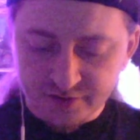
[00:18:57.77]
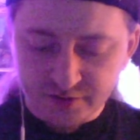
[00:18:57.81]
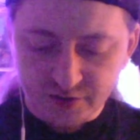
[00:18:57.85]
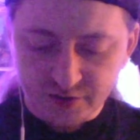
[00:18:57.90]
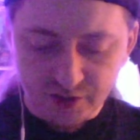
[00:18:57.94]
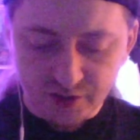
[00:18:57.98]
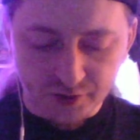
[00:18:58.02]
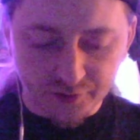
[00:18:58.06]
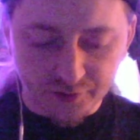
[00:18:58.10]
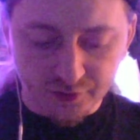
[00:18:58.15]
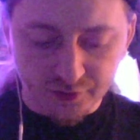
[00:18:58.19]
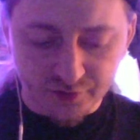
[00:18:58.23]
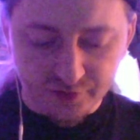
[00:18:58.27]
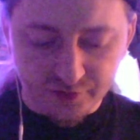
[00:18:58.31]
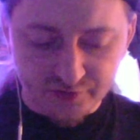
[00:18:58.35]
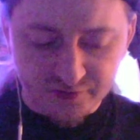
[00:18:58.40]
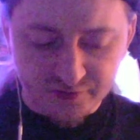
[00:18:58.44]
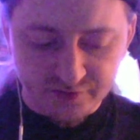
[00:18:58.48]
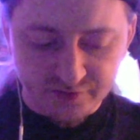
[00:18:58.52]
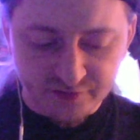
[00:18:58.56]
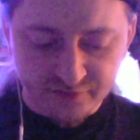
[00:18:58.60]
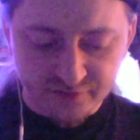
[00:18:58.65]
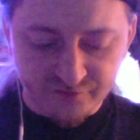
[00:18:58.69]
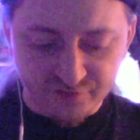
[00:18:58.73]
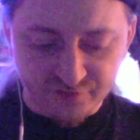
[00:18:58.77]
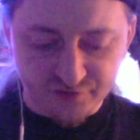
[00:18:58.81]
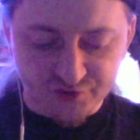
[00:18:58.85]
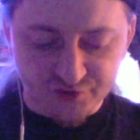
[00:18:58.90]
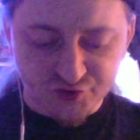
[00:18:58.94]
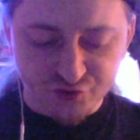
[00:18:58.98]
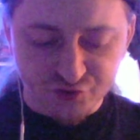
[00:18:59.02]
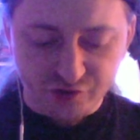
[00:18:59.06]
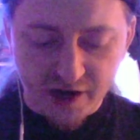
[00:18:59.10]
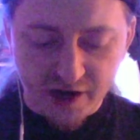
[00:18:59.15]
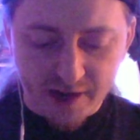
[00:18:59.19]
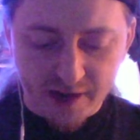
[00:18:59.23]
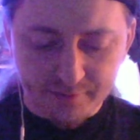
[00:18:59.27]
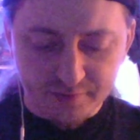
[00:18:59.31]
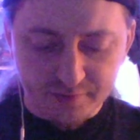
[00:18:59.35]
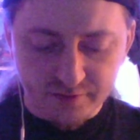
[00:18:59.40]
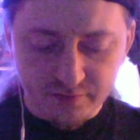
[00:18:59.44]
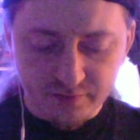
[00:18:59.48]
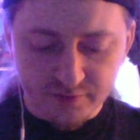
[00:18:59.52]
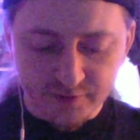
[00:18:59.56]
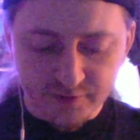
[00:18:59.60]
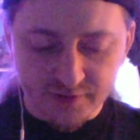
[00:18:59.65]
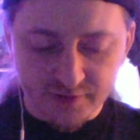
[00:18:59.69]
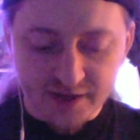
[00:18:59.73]
alert for a trap
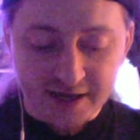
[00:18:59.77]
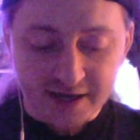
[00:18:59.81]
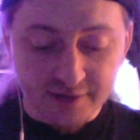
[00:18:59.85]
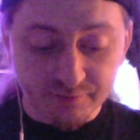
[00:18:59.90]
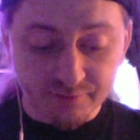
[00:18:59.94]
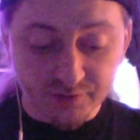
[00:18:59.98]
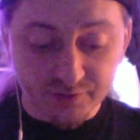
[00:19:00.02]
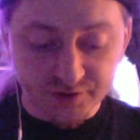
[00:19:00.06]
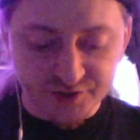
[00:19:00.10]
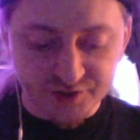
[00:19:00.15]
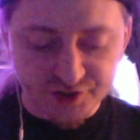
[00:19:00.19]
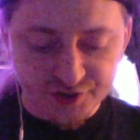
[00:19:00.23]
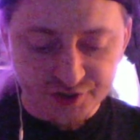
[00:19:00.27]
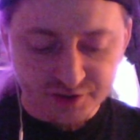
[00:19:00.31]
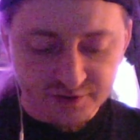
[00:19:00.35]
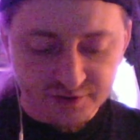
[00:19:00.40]
or ambush.